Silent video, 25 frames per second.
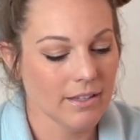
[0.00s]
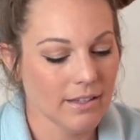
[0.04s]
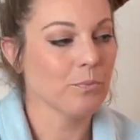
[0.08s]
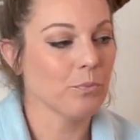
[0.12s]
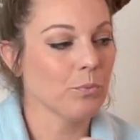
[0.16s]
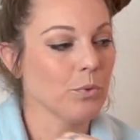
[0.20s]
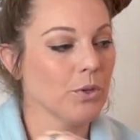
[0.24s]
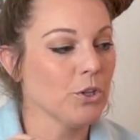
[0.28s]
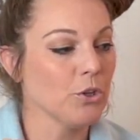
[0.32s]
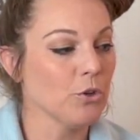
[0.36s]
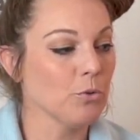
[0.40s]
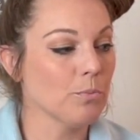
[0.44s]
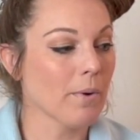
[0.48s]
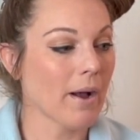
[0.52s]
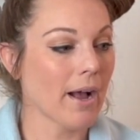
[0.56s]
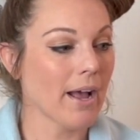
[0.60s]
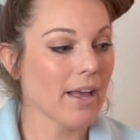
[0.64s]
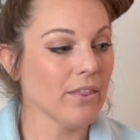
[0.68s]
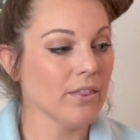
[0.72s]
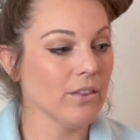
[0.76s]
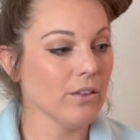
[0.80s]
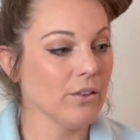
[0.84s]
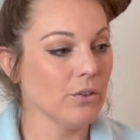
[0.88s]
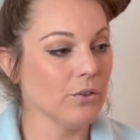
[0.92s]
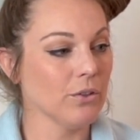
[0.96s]
When you buy
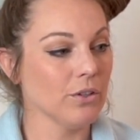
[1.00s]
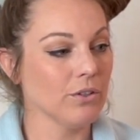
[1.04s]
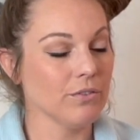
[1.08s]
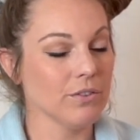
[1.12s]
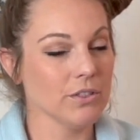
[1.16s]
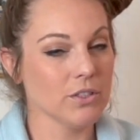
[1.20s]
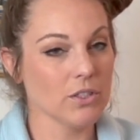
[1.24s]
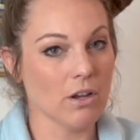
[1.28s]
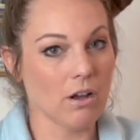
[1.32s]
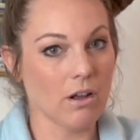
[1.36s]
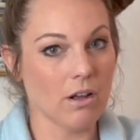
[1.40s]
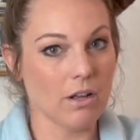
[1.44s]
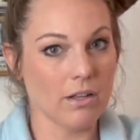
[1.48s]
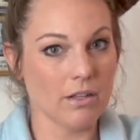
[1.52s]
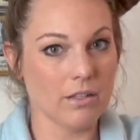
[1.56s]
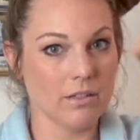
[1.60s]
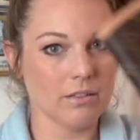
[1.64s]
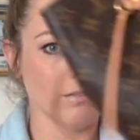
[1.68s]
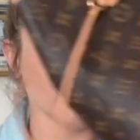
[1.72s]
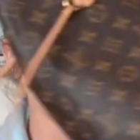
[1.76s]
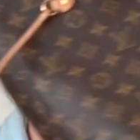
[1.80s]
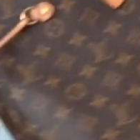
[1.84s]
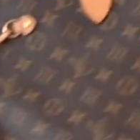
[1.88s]
the Louis Vuitton